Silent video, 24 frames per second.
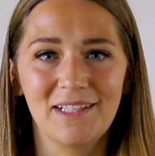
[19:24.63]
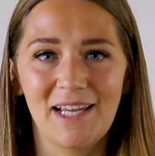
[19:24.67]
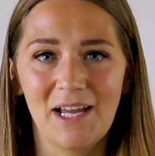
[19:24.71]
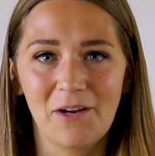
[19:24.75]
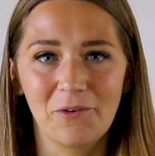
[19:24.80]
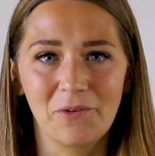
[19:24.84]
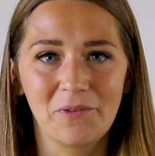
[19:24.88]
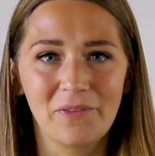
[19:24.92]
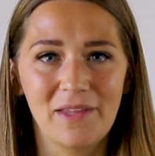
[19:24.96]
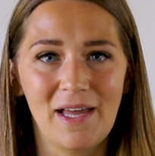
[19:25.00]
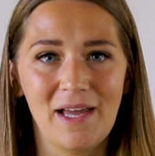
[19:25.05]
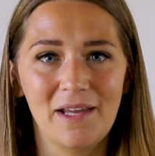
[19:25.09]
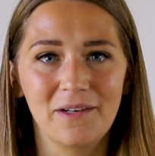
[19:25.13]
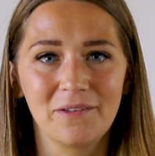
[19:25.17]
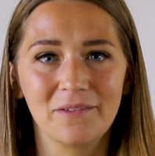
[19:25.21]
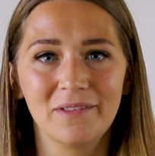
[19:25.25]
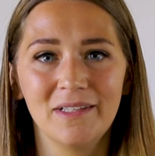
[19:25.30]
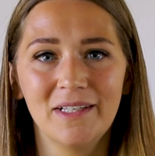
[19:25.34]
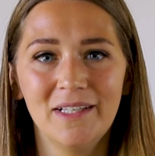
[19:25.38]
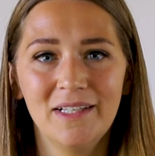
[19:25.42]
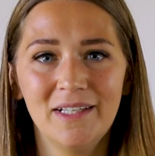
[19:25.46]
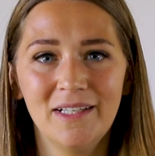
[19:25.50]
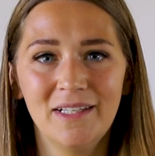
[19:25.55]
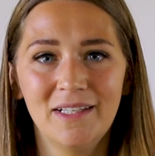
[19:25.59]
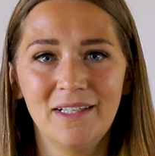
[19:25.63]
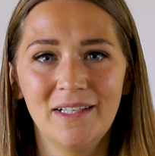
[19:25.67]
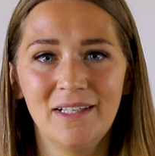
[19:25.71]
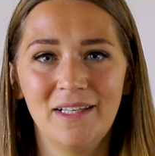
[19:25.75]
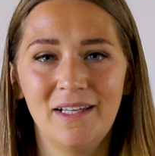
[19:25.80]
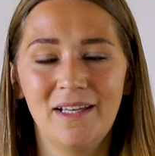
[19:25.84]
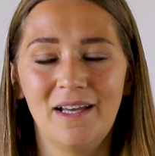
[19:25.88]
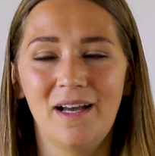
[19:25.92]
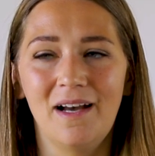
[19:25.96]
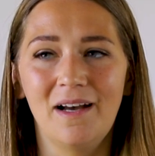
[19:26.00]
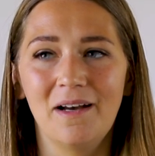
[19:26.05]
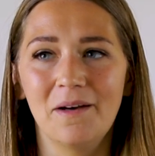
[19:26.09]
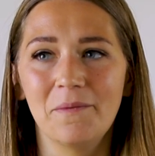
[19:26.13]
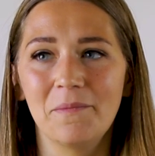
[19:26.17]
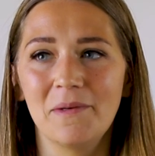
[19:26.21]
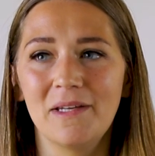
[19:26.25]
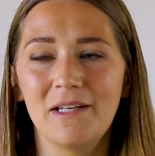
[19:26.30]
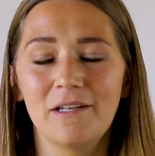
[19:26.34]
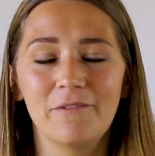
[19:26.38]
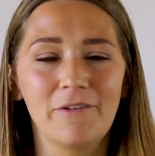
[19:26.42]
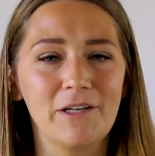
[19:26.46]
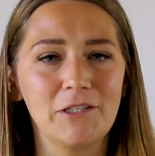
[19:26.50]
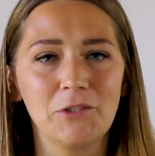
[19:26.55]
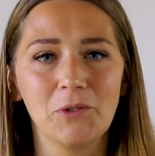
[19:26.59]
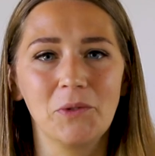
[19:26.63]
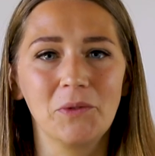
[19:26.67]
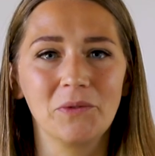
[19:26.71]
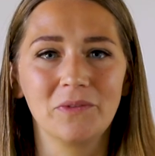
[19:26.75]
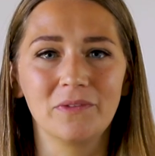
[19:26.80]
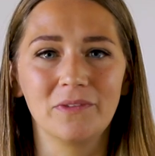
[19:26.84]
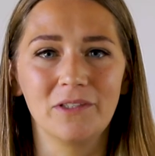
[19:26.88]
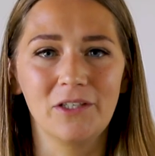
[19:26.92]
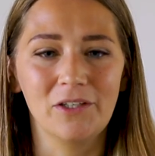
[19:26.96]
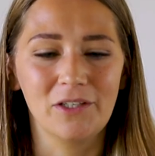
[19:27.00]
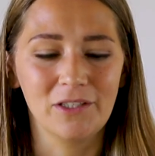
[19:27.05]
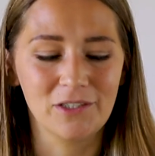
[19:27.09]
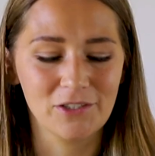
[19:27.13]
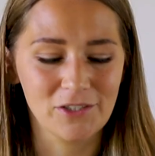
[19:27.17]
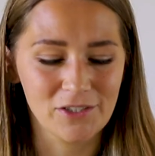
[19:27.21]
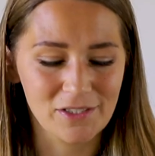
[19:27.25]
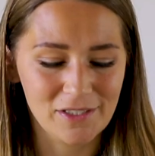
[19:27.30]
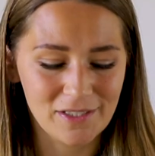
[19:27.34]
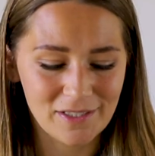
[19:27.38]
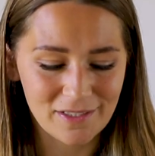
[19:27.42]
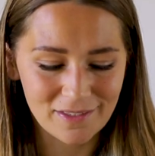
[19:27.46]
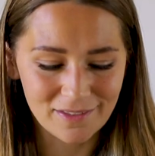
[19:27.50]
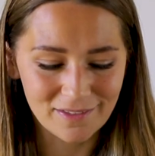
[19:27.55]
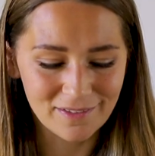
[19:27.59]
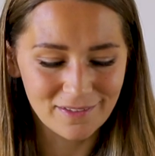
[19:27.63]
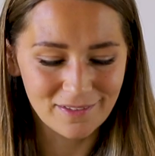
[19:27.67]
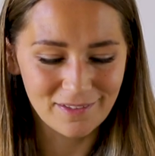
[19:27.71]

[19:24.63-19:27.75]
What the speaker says: Count on that. And if I don't, you can just,